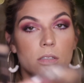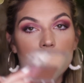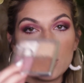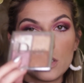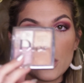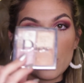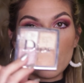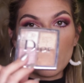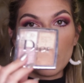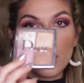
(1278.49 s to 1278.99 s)

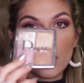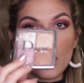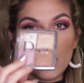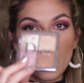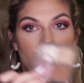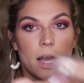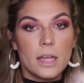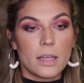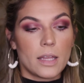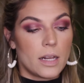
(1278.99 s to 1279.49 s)
DIOR
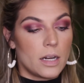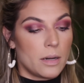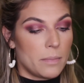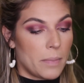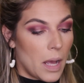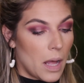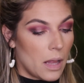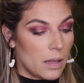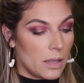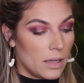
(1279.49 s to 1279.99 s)
highlighter
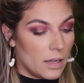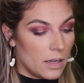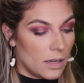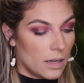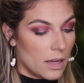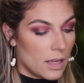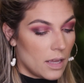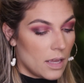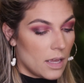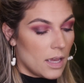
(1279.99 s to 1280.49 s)
palette
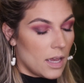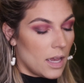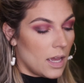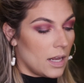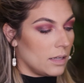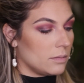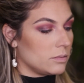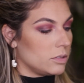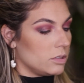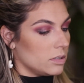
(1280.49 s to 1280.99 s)

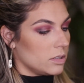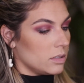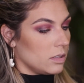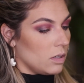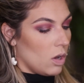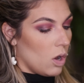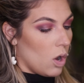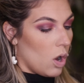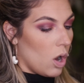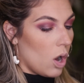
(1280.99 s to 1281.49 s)
and I'm just,
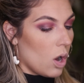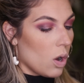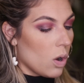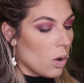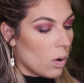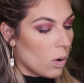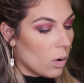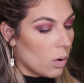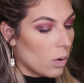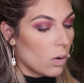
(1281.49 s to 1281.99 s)

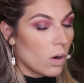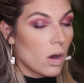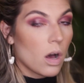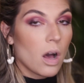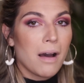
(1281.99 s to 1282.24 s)
a